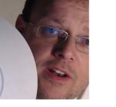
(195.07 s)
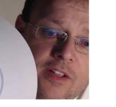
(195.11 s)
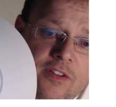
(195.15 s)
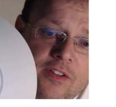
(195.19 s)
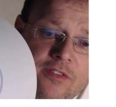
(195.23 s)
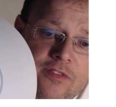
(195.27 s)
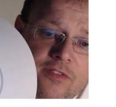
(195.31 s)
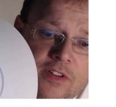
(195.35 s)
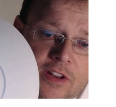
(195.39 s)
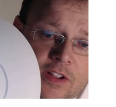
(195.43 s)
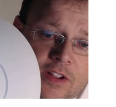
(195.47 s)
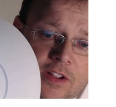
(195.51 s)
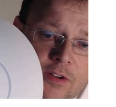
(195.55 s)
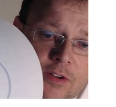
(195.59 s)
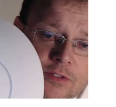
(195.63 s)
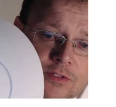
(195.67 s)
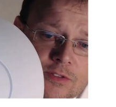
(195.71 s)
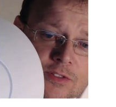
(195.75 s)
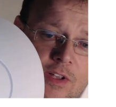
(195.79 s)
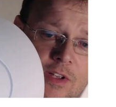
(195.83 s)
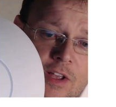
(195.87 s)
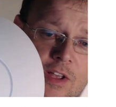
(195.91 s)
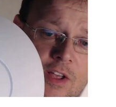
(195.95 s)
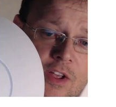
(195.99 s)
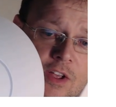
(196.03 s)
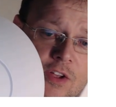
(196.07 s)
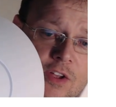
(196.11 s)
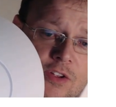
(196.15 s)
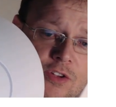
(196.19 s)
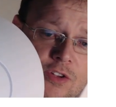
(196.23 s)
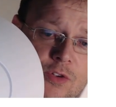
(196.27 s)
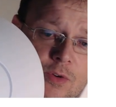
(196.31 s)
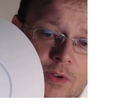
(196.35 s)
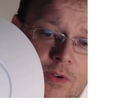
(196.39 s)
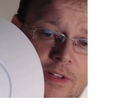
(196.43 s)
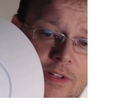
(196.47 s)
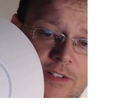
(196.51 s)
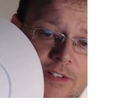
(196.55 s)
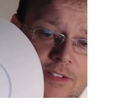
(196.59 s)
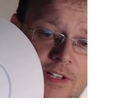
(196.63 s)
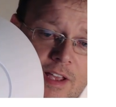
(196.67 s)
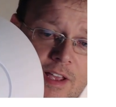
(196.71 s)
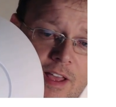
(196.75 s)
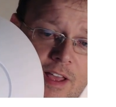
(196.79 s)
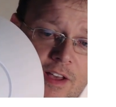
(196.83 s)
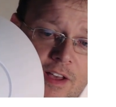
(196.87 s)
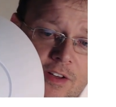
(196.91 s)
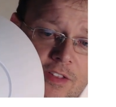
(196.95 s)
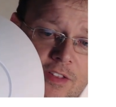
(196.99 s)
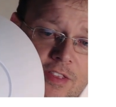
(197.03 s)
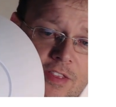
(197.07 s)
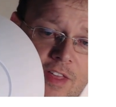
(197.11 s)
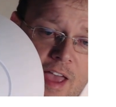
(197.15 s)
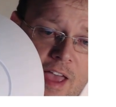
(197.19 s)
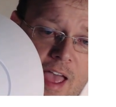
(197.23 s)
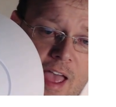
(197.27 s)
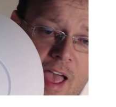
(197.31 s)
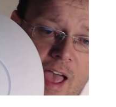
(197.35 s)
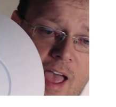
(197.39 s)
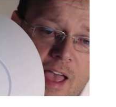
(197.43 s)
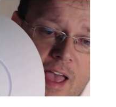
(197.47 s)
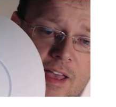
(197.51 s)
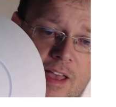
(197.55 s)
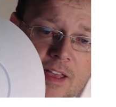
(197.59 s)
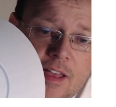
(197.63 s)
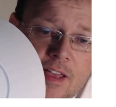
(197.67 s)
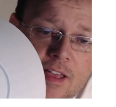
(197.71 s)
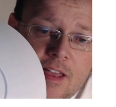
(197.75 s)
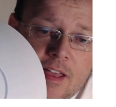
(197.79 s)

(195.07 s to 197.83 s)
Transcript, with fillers: other videos, you can tell that